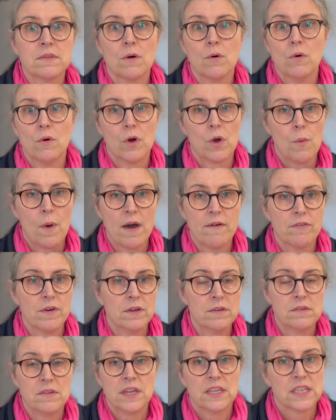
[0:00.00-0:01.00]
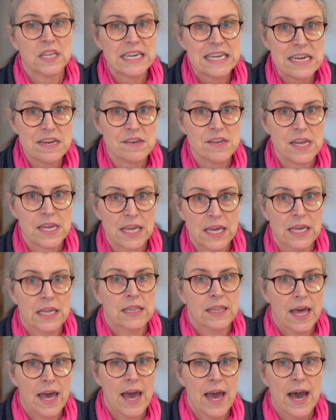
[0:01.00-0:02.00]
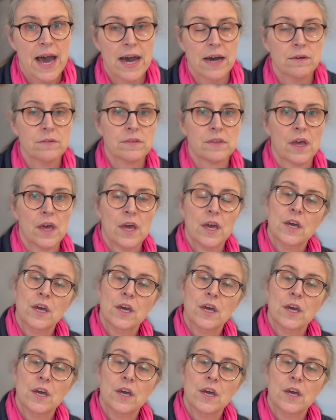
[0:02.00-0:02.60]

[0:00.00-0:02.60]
or whoever did the knitting in their house